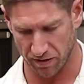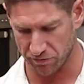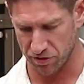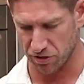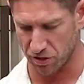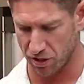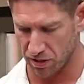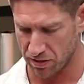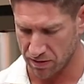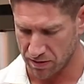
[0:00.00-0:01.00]
I've just
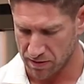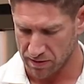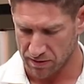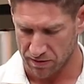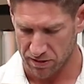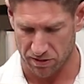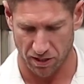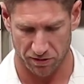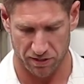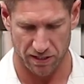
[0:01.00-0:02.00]
got,
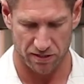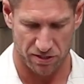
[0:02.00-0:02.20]
start to then